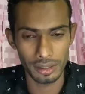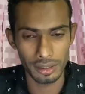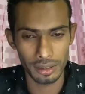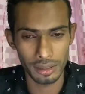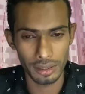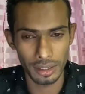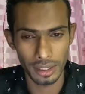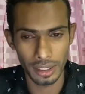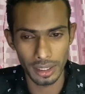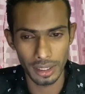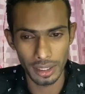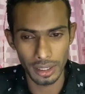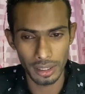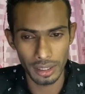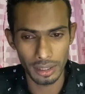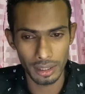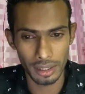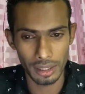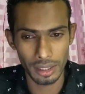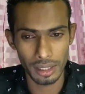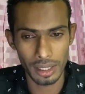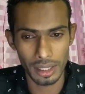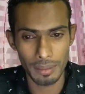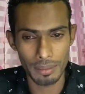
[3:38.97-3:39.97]

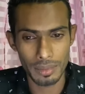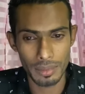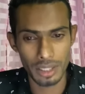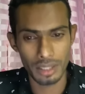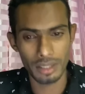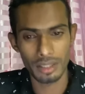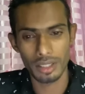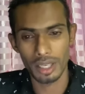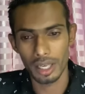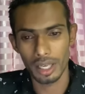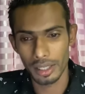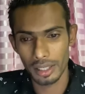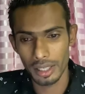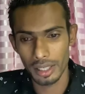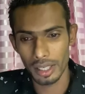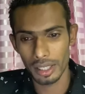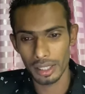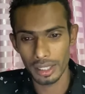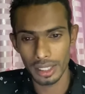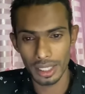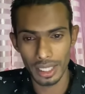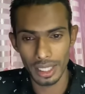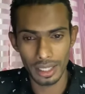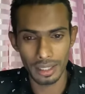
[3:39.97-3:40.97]

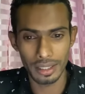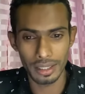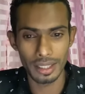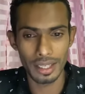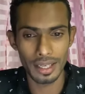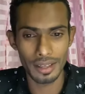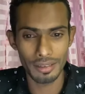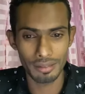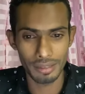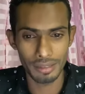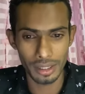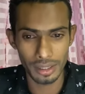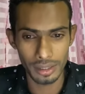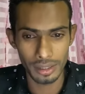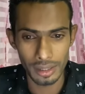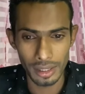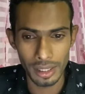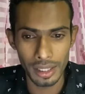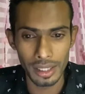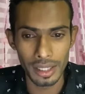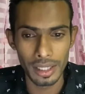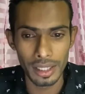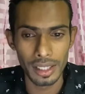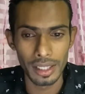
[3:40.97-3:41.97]
year 11
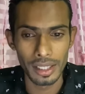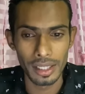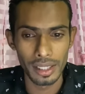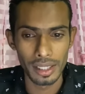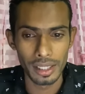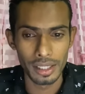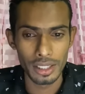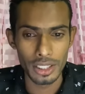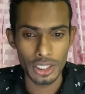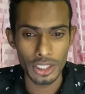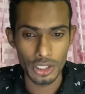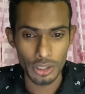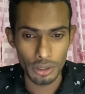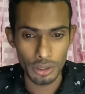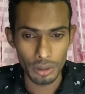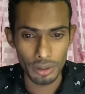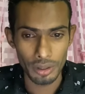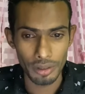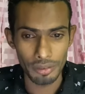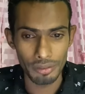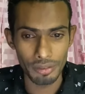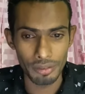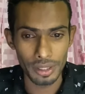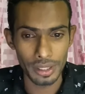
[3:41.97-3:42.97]

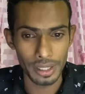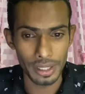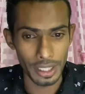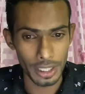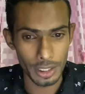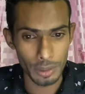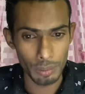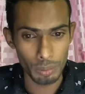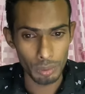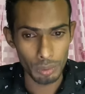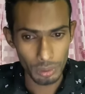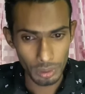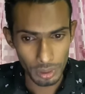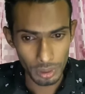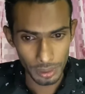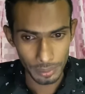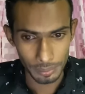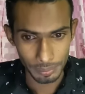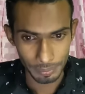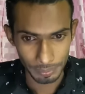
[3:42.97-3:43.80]
geography textbook,